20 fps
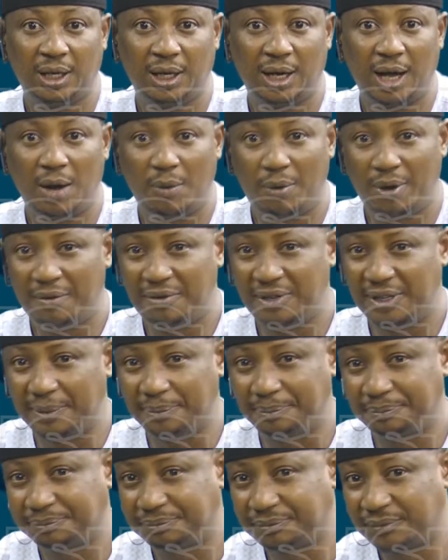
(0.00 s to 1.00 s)
However,
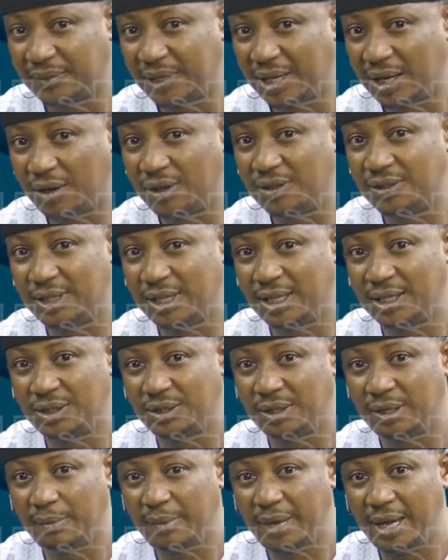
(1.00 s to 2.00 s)
concerns
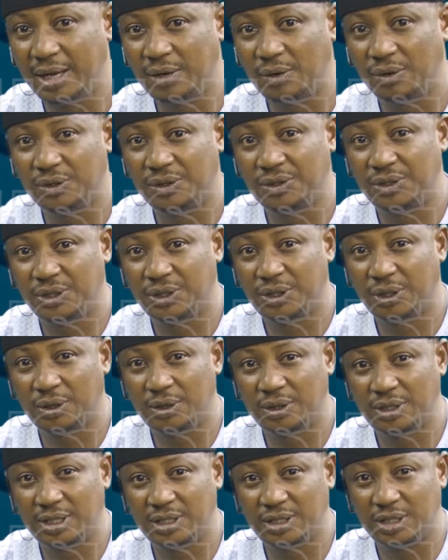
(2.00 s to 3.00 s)
remain on the
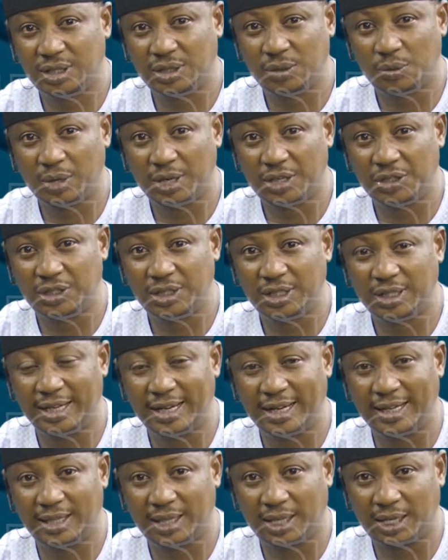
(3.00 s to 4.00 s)
security situation
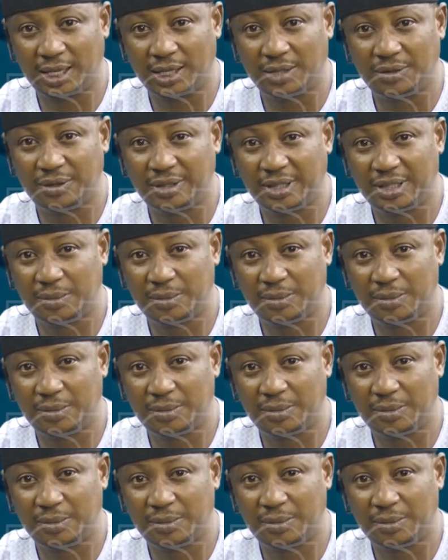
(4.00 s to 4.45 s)
in the country,